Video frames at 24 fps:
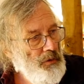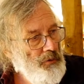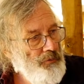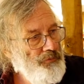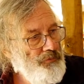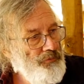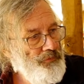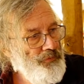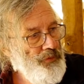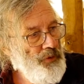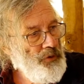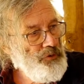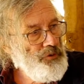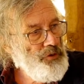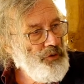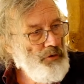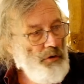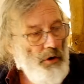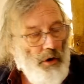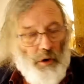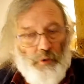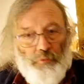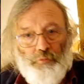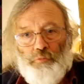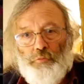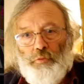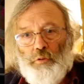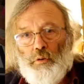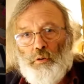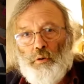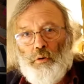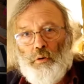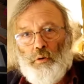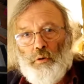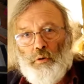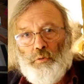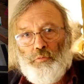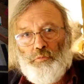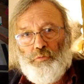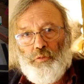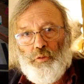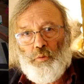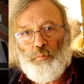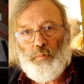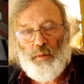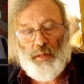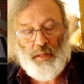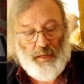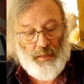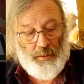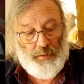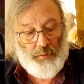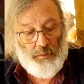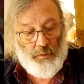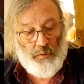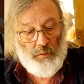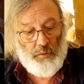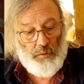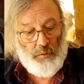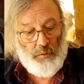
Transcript: photograph of the plan